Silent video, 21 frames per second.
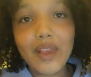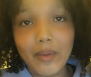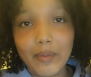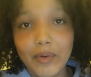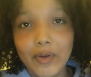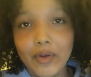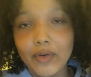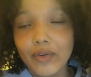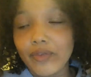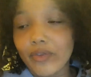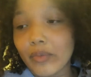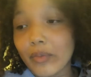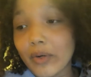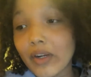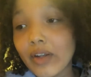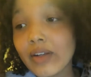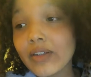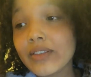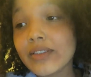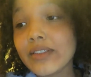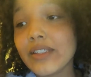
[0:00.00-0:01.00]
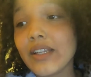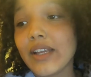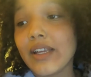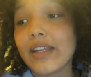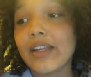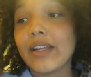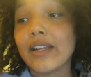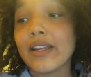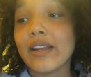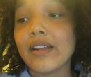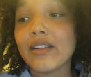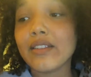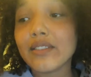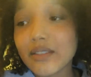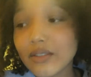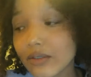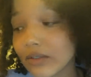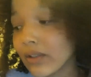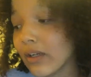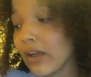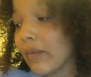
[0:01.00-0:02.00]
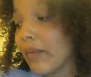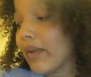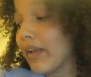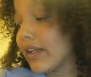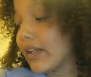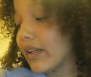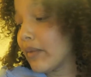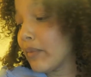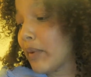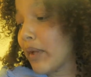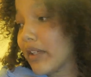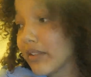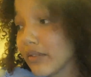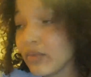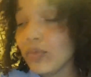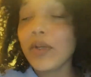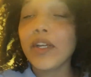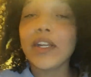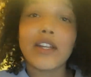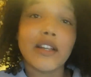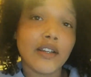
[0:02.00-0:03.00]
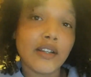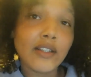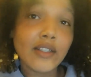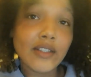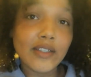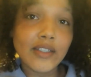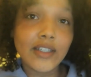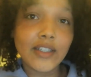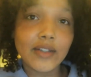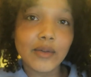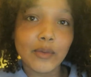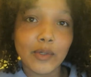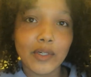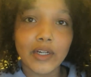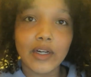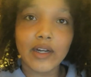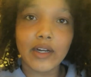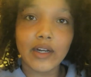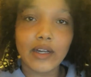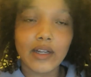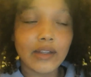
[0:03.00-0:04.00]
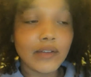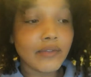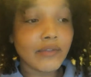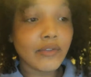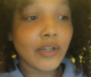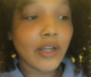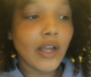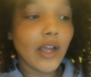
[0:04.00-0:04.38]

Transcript: I'm going for my lungs, and then also I'm heading back to Breda, where I live.